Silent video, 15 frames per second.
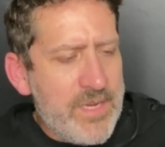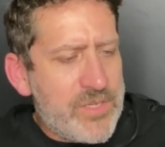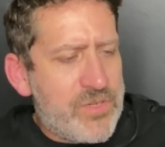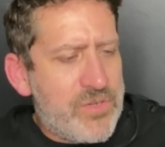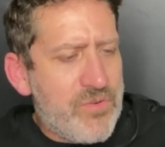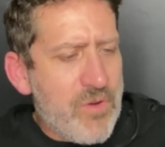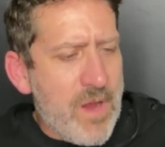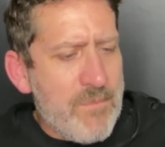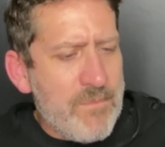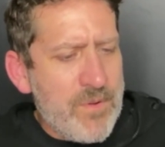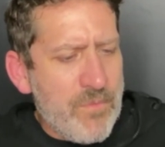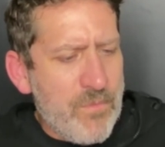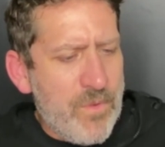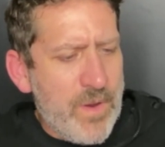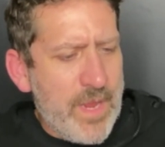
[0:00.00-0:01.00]
drummed
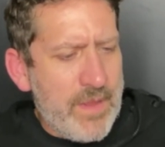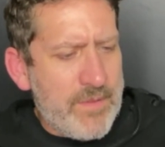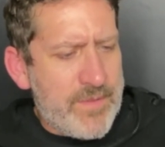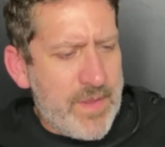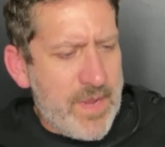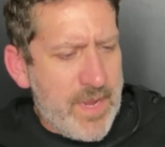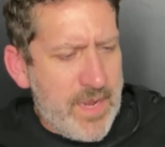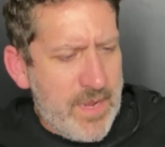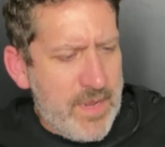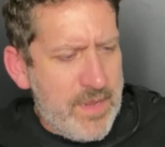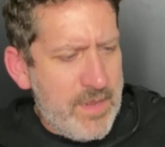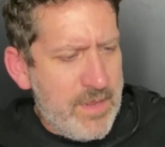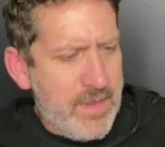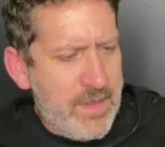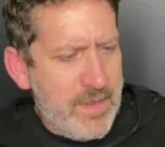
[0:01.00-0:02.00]
with,
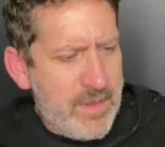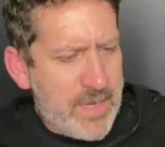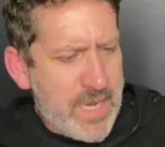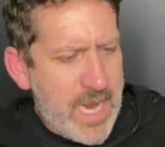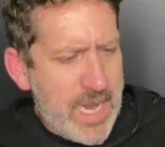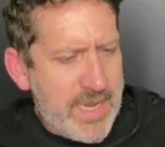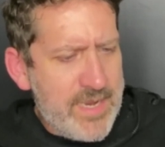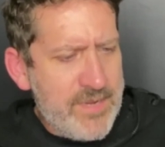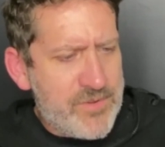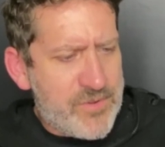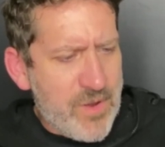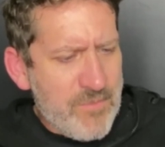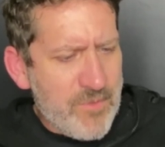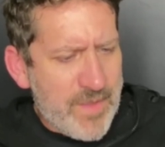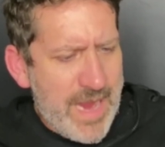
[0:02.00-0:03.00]
he's
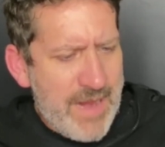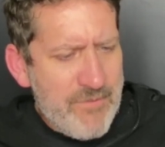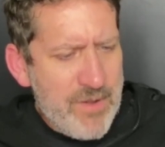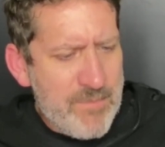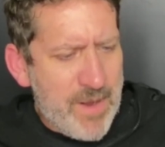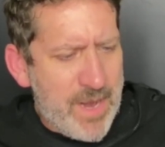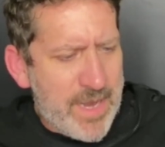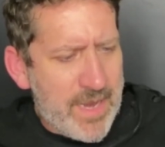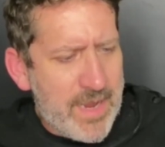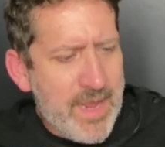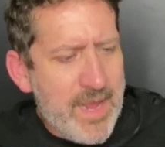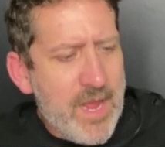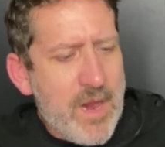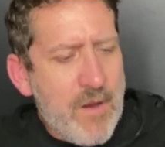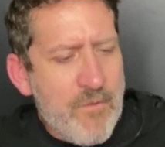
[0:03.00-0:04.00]
drummed with everybody.
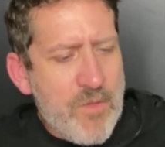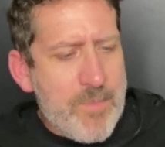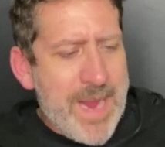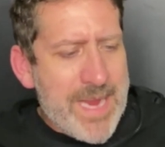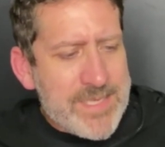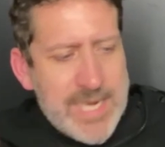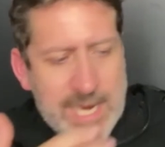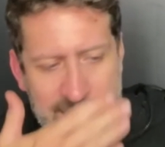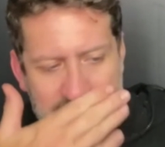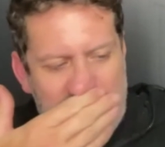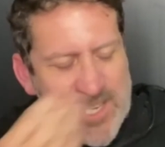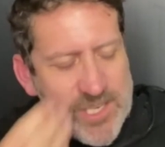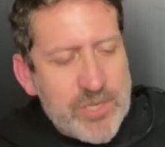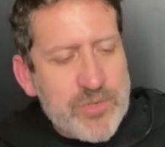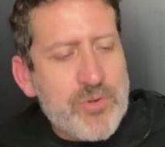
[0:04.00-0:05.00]
Over the past decade,
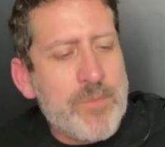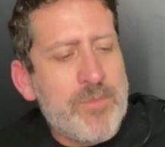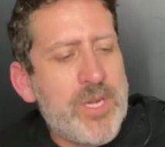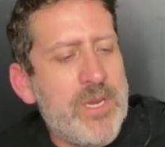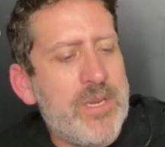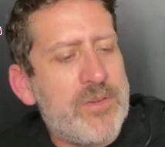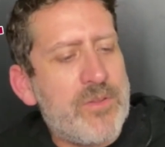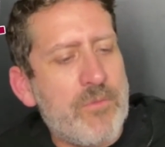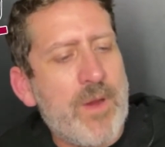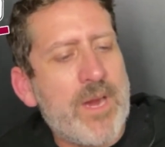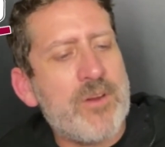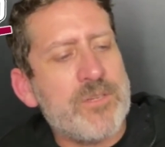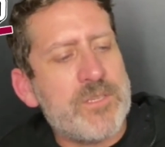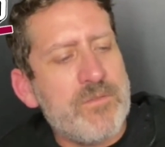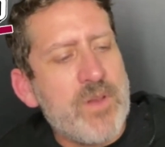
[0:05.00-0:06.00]
he's contributed to the
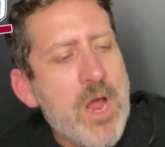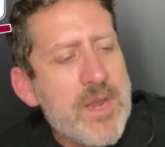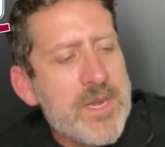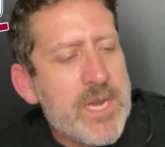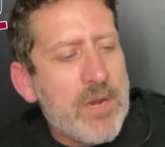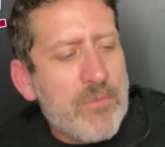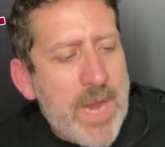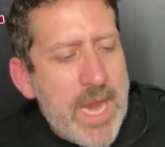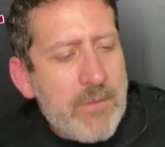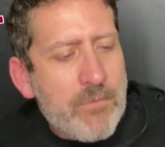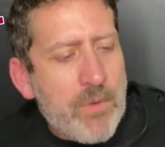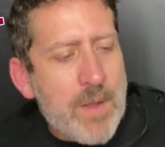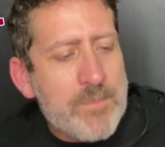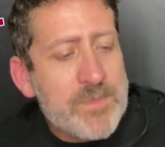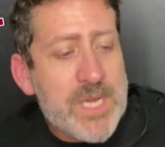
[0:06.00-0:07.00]
records of Lana Del Rey,
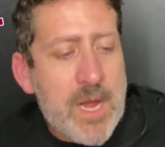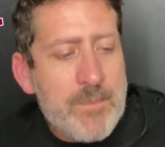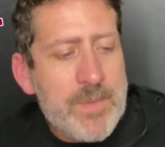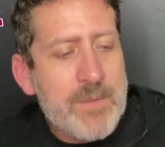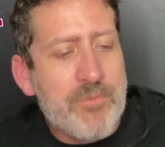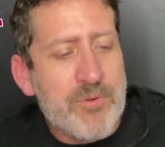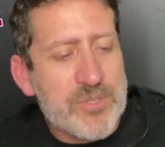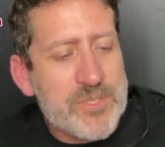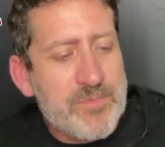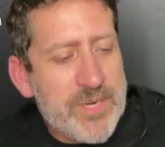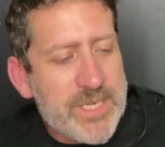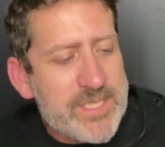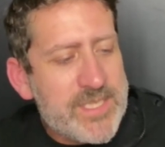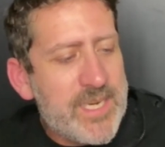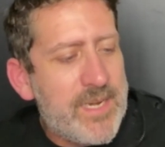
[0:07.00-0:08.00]
Rob Zombie, Bruce
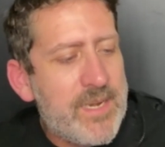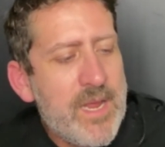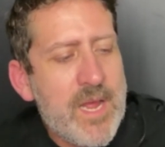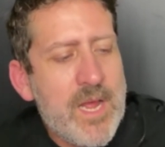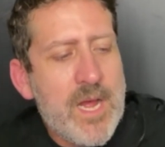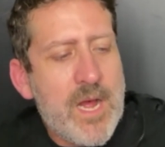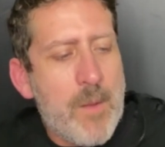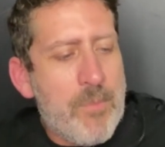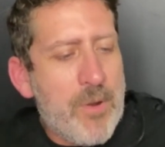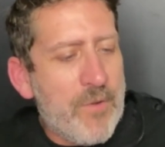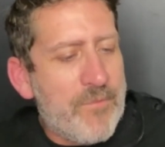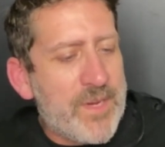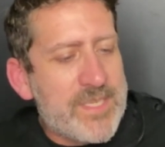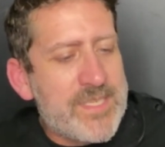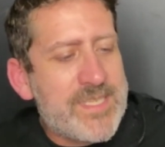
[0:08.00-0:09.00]
Springsteen, A
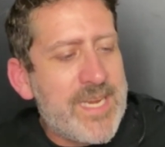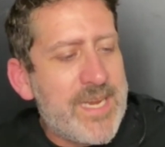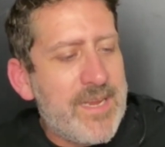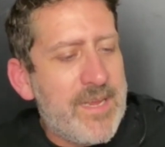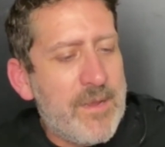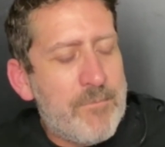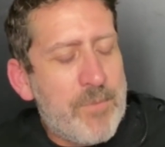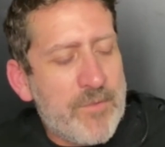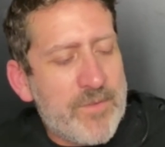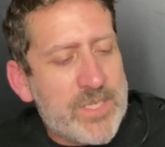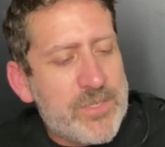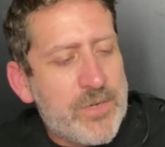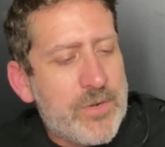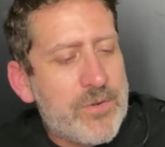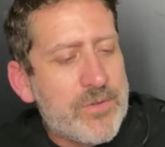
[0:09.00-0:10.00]
Perfect
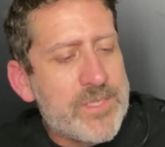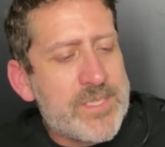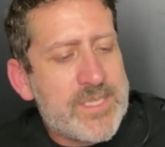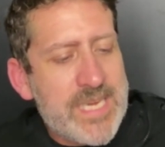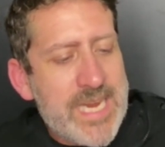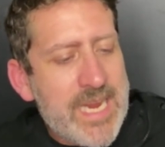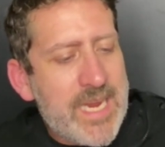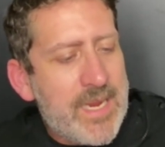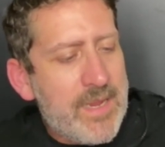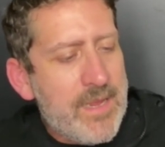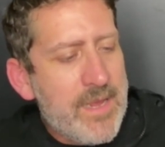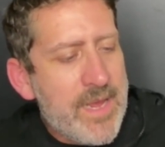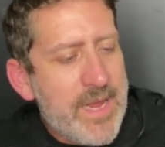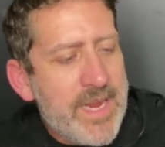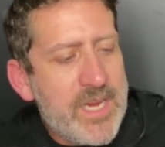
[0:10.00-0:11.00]
Circle, Sting.
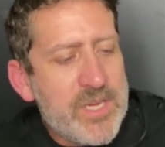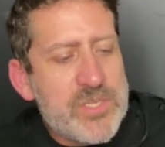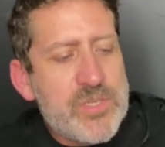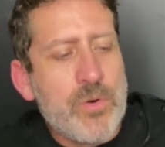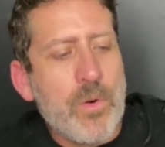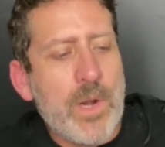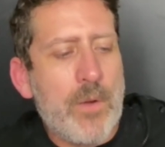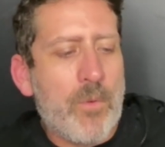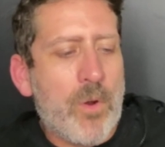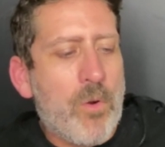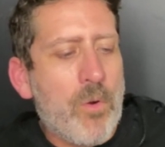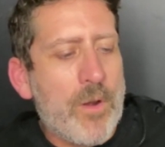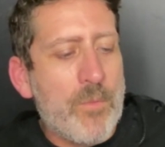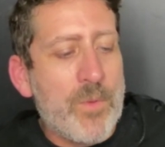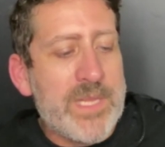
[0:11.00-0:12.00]
He's toured and
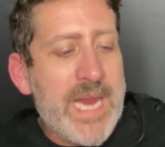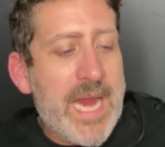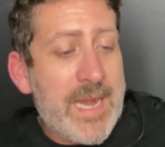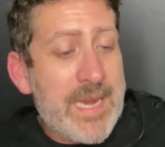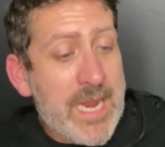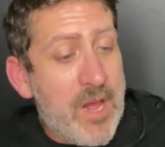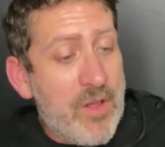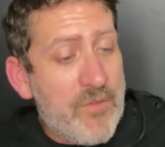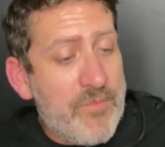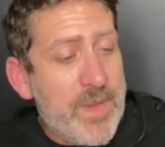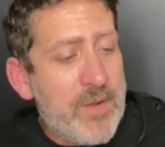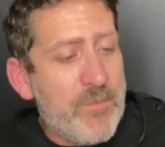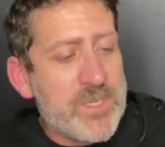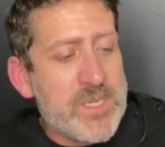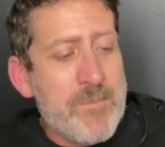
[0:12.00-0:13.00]
recorded with Danny
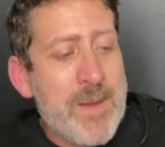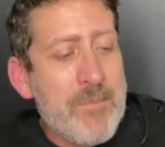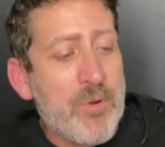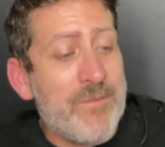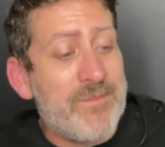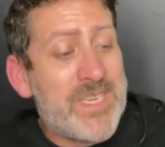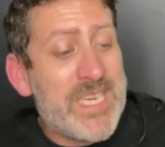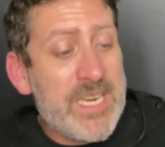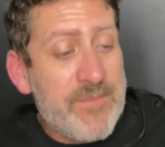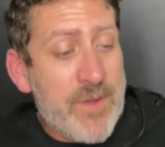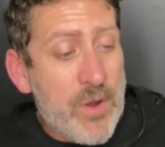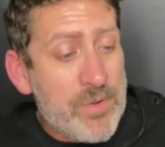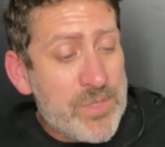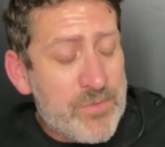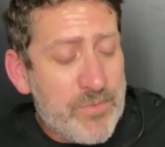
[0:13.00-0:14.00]
Elfman, was a member of
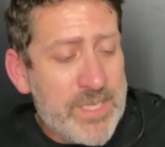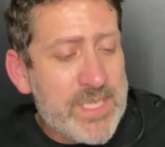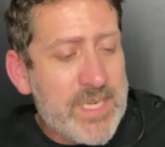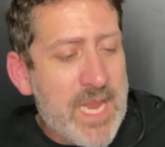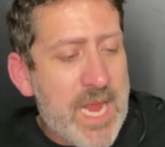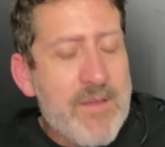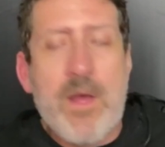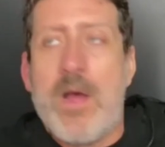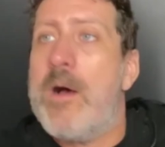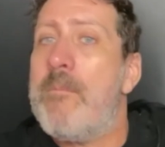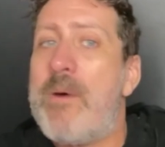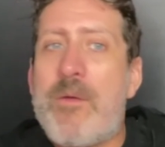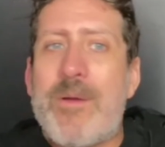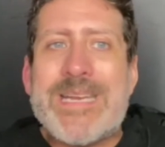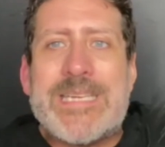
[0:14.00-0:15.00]
Devo's recent live.
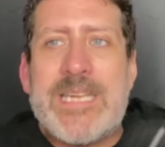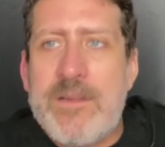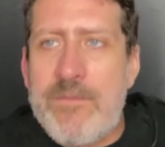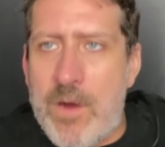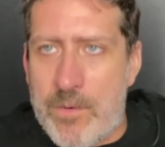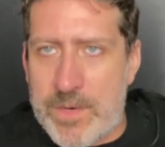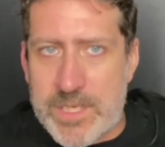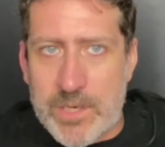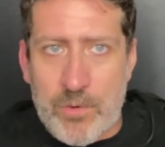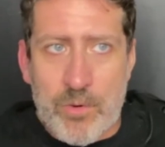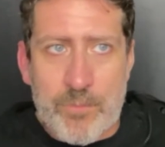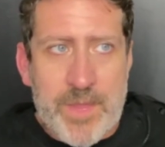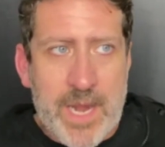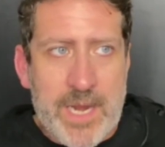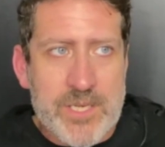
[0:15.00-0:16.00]
By the way, Devo is a
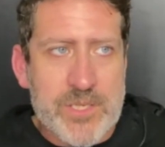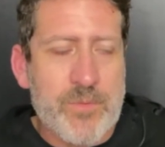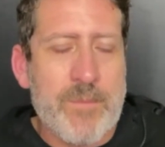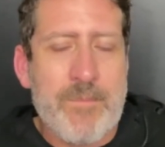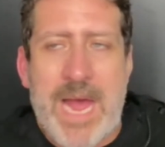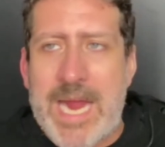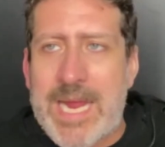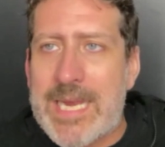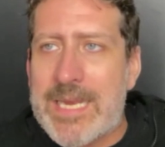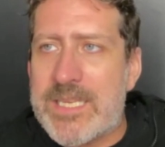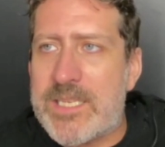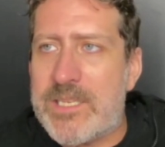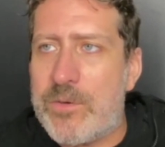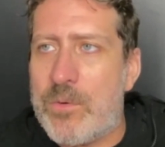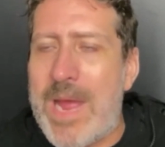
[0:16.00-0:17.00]
group that I just went back and
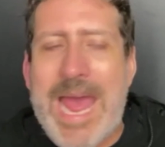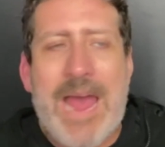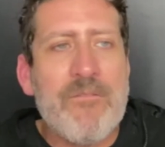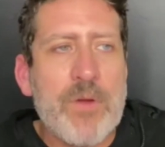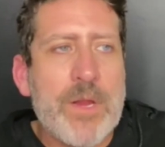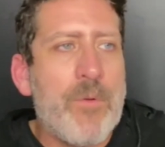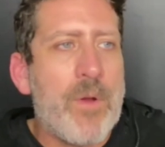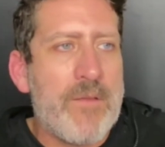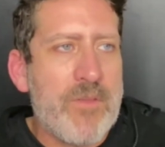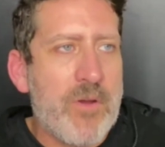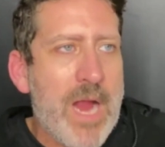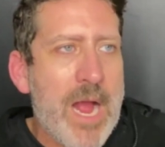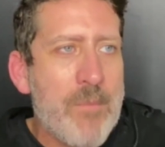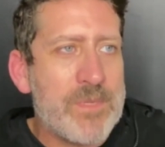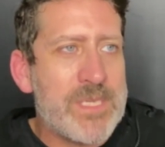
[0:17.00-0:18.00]
listened to every one of their
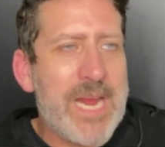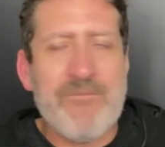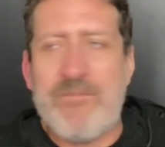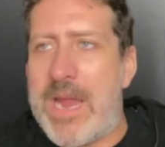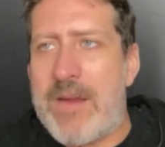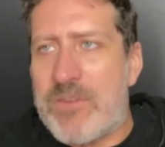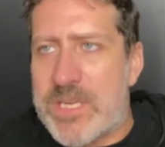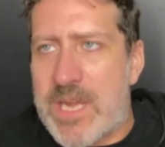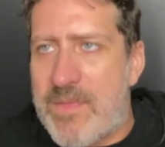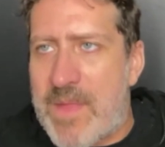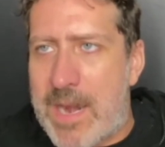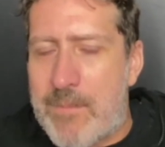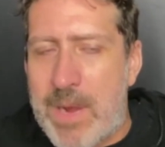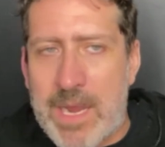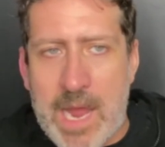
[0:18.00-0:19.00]
albums. I've never done
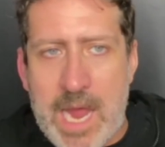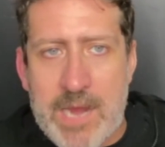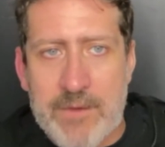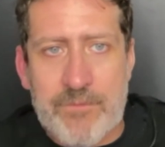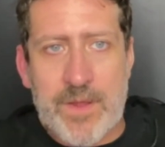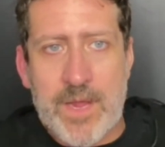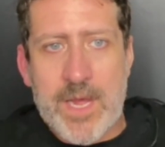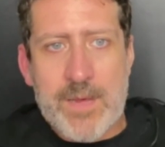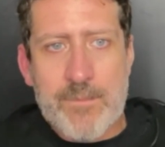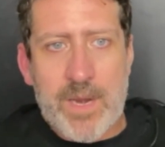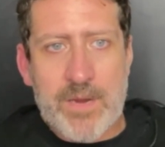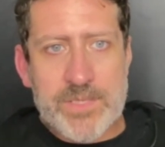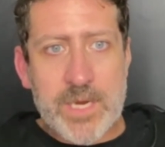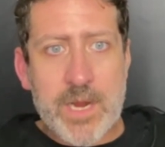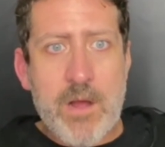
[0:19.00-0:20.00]
that in my life, but I
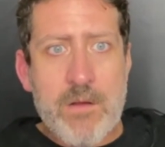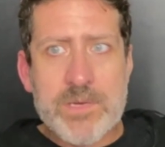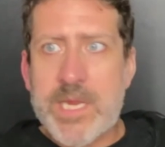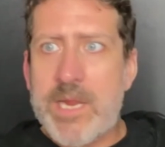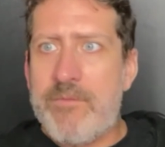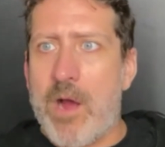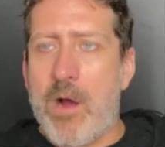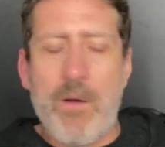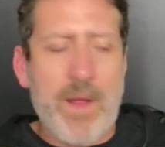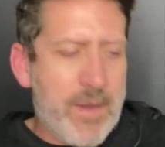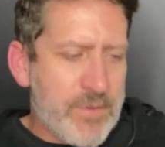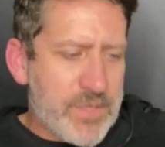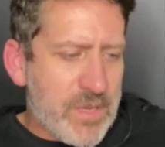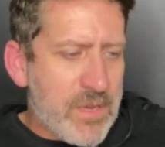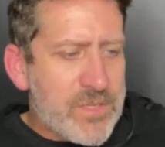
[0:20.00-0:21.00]
was like, oh, Devo. And it
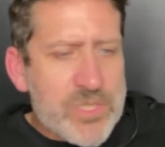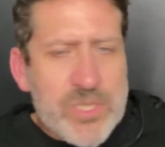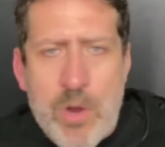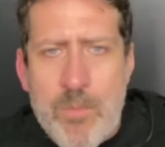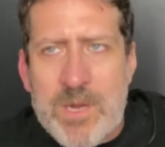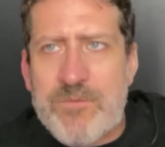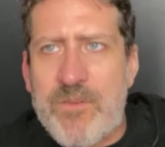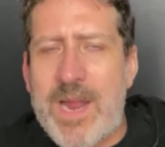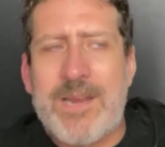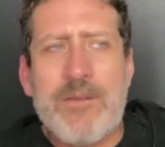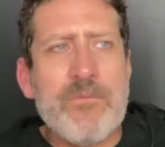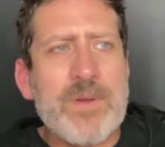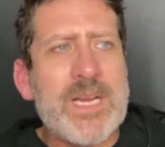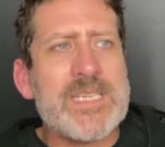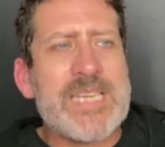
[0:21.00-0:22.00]
was so much fun. I
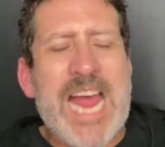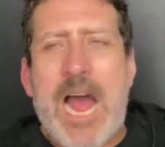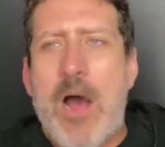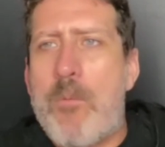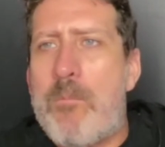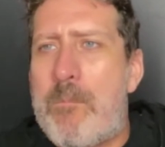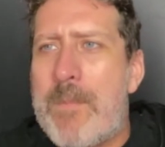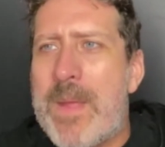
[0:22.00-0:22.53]
didn't realize how